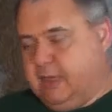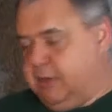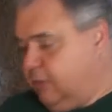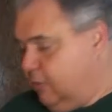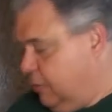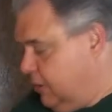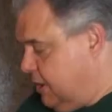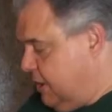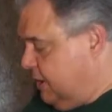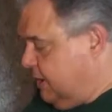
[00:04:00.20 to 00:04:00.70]
and
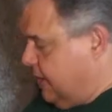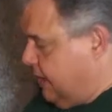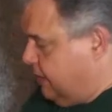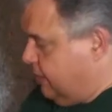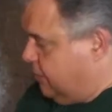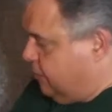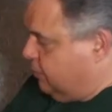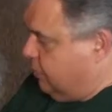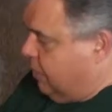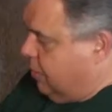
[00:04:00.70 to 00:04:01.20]
you're looking down
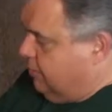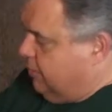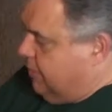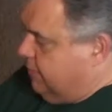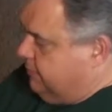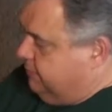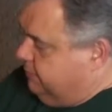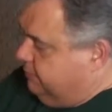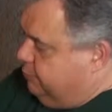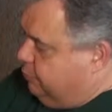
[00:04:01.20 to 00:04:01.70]
on a
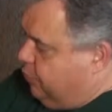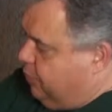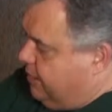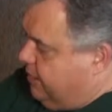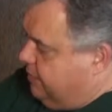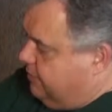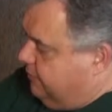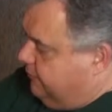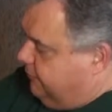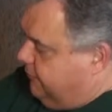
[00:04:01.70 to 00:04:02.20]
rowboat, pointing
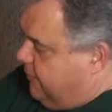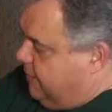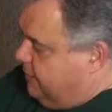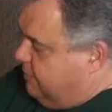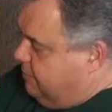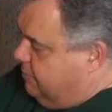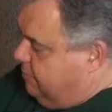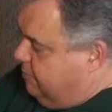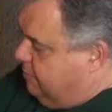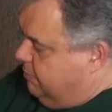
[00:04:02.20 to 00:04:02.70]
at the
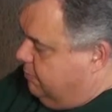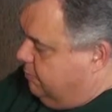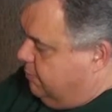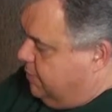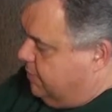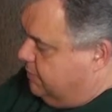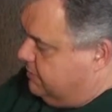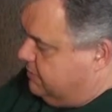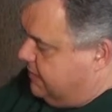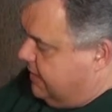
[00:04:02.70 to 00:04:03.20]
front,
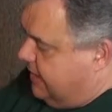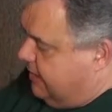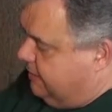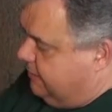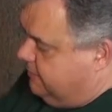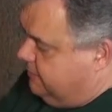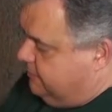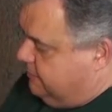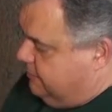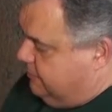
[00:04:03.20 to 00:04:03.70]
bows
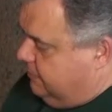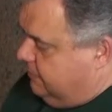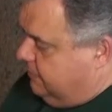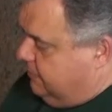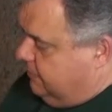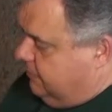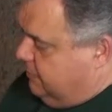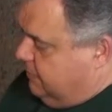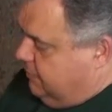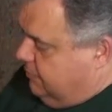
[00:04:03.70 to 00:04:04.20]
out,
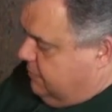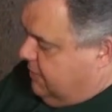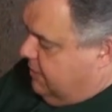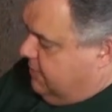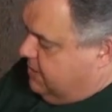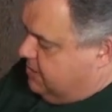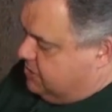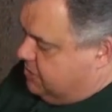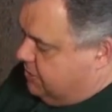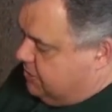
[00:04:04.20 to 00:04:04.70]

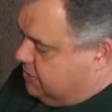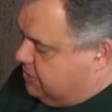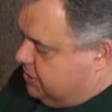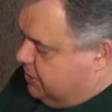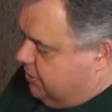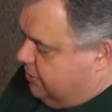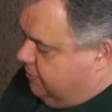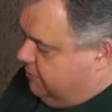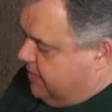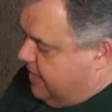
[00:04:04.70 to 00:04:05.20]
maybe starts to
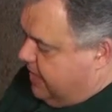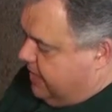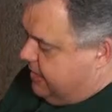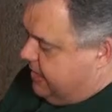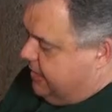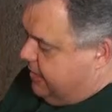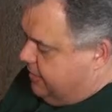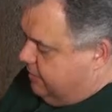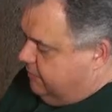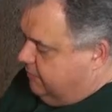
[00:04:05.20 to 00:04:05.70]
curve back
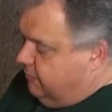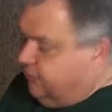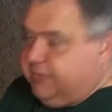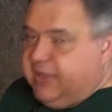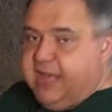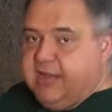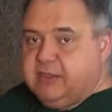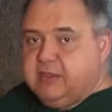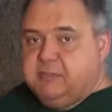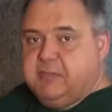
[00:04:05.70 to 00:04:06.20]
in,
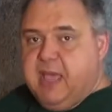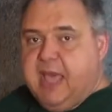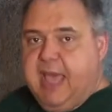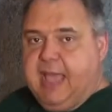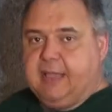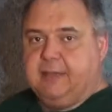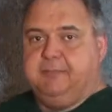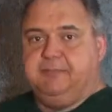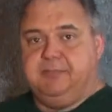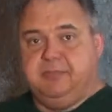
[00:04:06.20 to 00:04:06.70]
flat at the
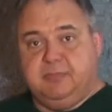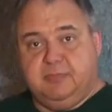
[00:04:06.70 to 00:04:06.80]
back.